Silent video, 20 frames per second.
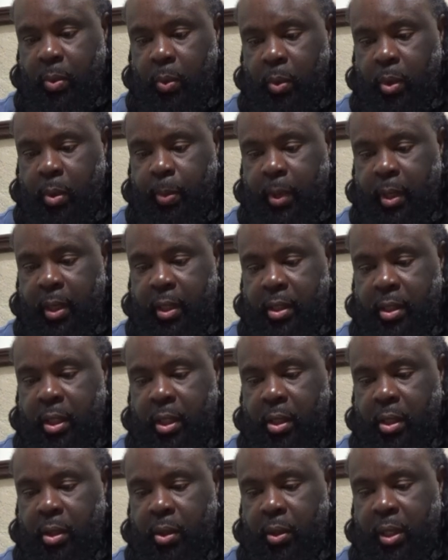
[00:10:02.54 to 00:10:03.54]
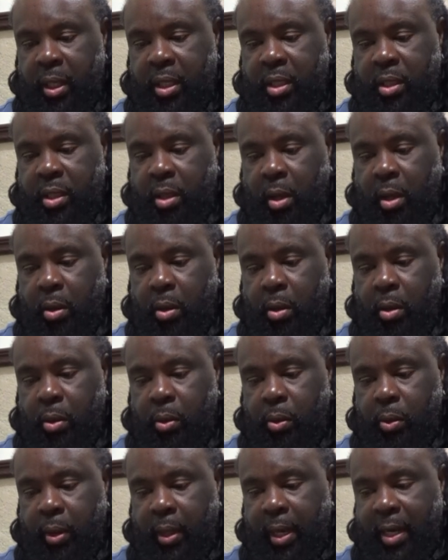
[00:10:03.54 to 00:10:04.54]
it will be able to tell you each song.
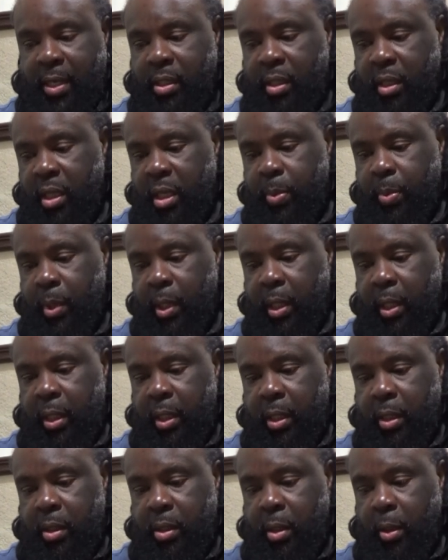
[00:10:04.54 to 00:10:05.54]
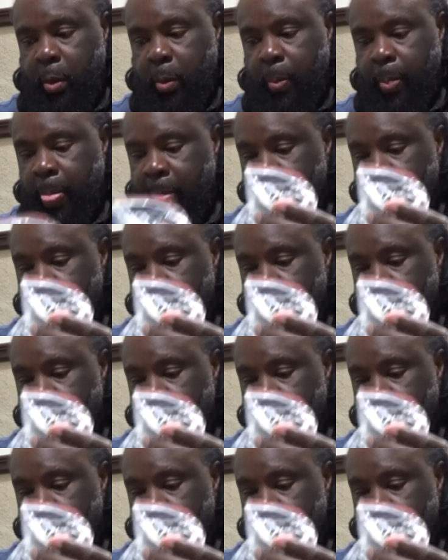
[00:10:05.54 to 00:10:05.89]
You can actually keep it clean. So,